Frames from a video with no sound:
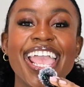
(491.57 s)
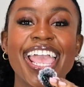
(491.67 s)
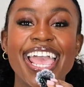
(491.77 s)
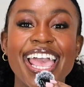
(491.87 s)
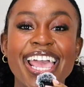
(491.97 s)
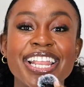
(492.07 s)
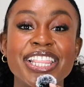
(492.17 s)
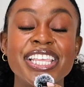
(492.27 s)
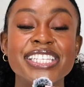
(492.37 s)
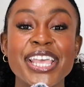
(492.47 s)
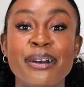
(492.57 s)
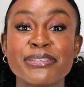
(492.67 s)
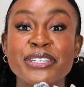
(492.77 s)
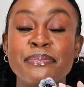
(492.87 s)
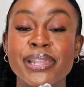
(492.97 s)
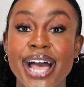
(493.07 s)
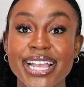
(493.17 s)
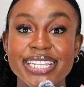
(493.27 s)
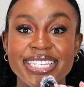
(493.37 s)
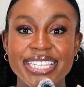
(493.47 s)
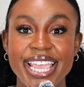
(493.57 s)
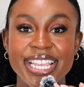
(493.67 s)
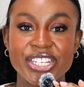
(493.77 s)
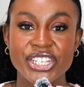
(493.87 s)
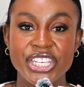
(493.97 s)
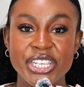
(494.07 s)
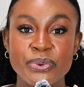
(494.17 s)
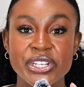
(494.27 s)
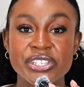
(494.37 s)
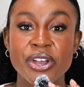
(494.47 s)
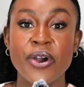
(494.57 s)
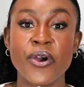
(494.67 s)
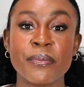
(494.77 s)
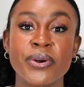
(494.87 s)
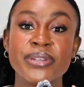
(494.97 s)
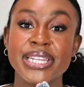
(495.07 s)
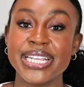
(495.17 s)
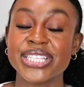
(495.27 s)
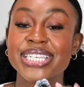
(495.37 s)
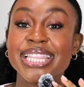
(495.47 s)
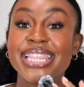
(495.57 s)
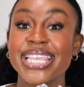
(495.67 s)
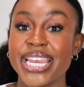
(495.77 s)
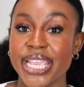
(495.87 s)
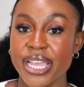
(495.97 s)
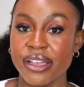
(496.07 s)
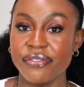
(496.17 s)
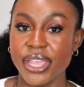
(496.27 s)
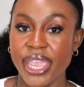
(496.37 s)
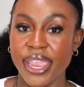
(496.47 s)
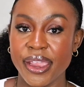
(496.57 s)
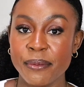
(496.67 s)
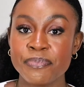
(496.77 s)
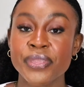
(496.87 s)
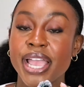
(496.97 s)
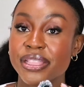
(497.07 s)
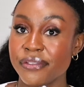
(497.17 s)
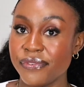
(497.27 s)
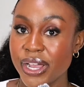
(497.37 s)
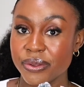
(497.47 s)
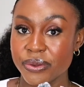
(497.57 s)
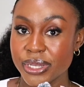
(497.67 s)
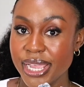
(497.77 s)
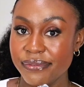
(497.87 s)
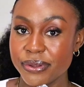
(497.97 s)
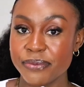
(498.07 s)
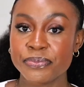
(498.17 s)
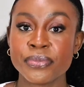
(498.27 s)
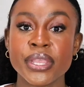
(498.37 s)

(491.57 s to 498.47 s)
And this helps to block DHT, which is a hormone linked to thinning of the hair at the follicle level.